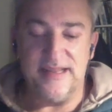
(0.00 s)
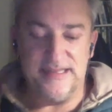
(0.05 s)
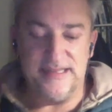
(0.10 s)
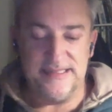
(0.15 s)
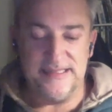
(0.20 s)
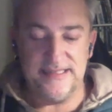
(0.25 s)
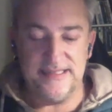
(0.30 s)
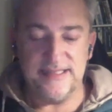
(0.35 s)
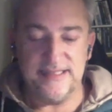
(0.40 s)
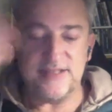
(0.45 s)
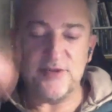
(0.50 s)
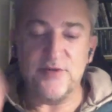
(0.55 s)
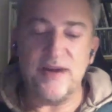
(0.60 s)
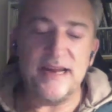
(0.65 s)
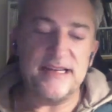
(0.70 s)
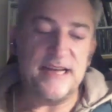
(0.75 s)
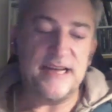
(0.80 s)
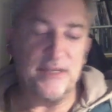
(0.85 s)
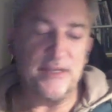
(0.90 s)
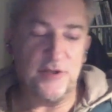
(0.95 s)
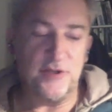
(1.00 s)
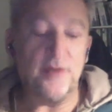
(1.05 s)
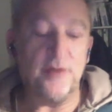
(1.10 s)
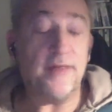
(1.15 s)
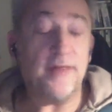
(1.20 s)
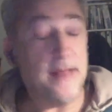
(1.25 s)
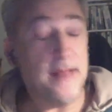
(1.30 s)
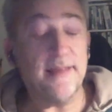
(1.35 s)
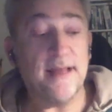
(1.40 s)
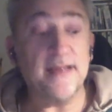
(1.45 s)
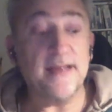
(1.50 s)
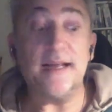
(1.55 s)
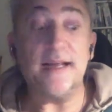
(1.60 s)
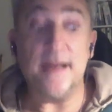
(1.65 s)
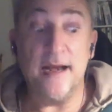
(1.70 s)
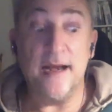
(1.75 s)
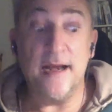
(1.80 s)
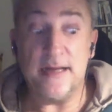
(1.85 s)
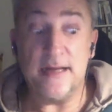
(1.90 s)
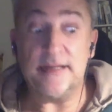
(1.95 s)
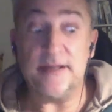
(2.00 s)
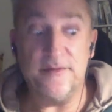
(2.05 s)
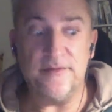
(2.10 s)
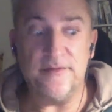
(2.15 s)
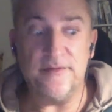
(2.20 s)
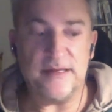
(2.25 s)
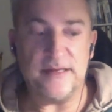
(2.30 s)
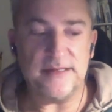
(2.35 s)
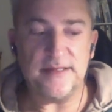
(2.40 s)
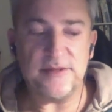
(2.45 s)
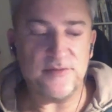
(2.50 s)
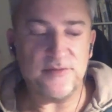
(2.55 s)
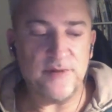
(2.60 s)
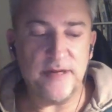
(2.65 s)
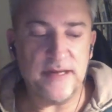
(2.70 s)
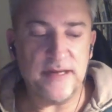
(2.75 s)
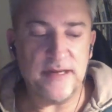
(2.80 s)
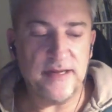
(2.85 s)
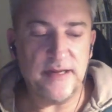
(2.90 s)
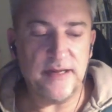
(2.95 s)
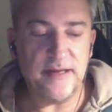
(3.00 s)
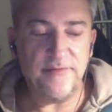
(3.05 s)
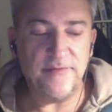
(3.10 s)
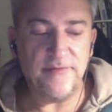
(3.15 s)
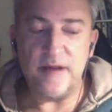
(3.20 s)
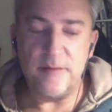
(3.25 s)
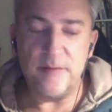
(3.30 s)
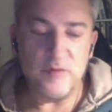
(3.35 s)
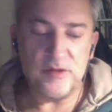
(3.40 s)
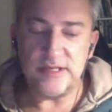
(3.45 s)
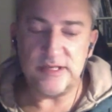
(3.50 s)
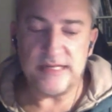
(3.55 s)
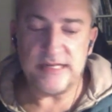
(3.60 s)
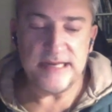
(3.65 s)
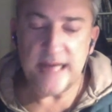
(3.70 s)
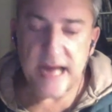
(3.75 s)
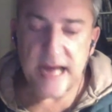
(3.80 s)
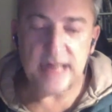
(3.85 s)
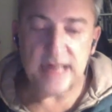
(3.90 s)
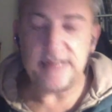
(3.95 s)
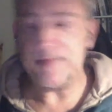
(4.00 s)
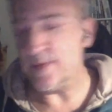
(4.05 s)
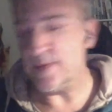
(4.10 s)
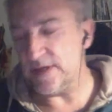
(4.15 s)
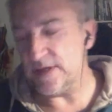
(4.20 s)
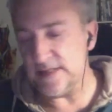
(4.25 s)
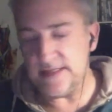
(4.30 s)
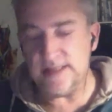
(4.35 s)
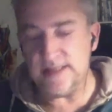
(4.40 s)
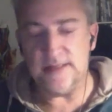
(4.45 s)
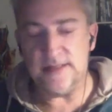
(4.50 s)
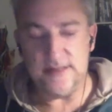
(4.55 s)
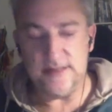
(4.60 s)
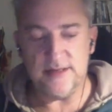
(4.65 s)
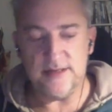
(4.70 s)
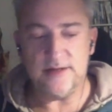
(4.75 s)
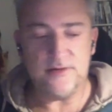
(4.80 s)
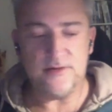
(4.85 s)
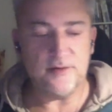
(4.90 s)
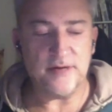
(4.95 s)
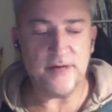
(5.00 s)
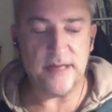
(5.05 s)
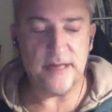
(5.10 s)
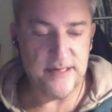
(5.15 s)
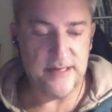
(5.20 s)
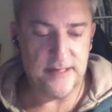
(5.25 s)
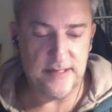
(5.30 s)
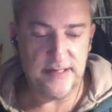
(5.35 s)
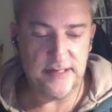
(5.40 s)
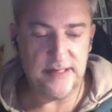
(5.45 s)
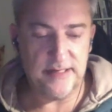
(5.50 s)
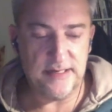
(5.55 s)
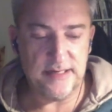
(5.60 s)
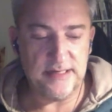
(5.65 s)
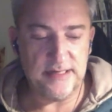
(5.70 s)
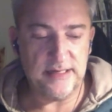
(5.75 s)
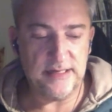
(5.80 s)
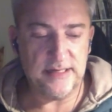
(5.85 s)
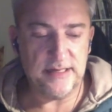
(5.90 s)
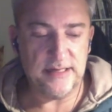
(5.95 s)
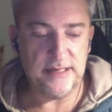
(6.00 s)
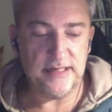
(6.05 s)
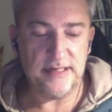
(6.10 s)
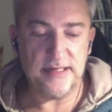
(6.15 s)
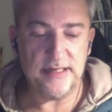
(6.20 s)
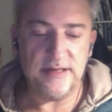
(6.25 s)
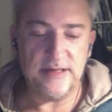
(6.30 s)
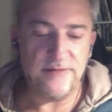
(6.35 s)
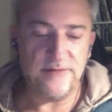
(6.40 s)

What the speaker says: this great actor that I like, in fact, is really famous and nice, but okay, he